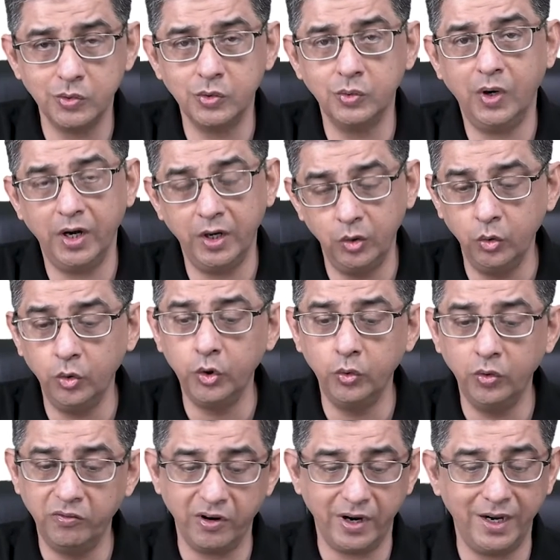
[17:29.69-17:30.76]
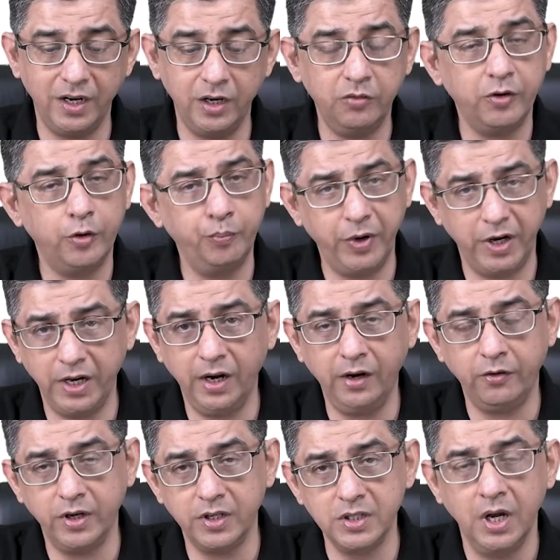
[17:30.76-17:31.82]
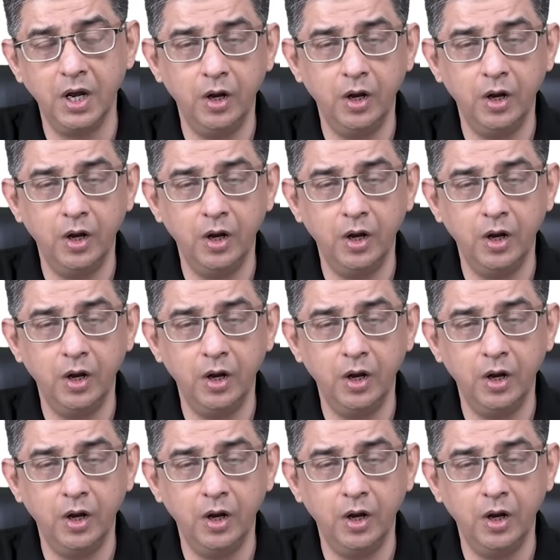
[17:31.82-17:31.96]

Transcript: So I know you have read it from pediatrics,